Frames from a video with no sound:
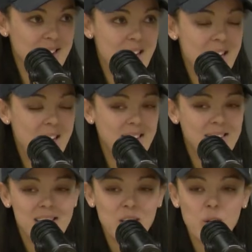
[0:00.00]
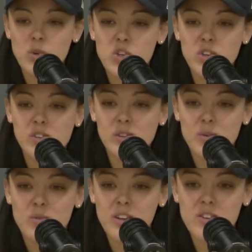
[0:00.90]
And Coach, just to
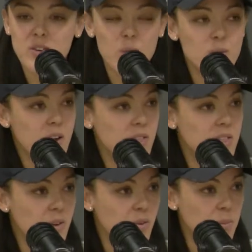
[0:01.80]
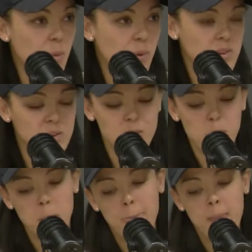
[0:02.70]
finish it off, I think from your point of view,
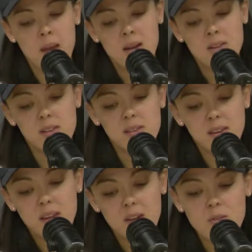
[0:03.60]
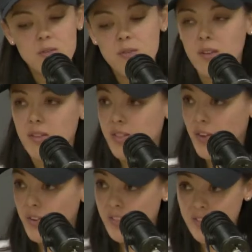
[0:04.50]
just give
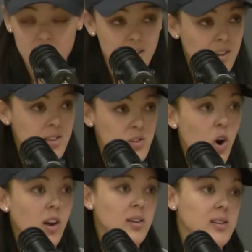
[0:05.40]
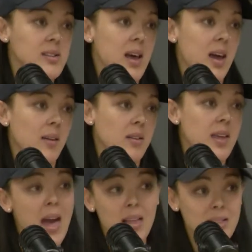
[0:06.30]
the scholars and the
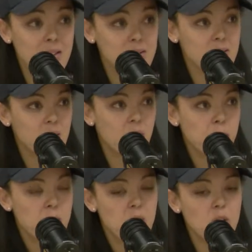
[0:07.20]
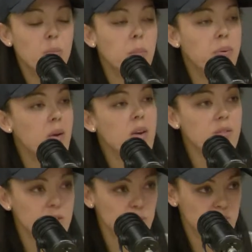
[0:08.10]
athletes that are, preparing for
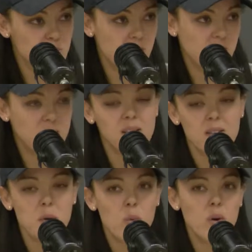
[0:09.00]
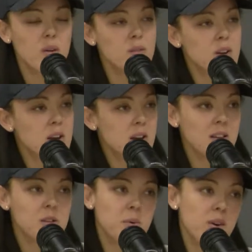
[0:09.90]
the Twizza final, just give them a word of
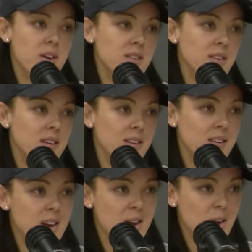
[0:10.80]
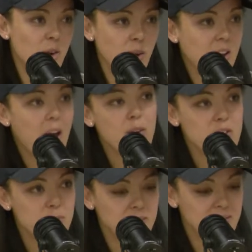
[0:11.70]
inspiration,
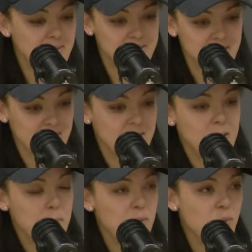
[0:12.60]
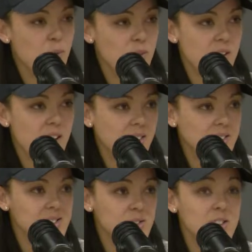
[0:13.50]
encouragement before the final.
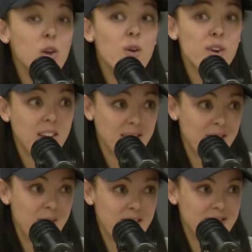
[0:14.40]
It's a nerve-wracking thing, right?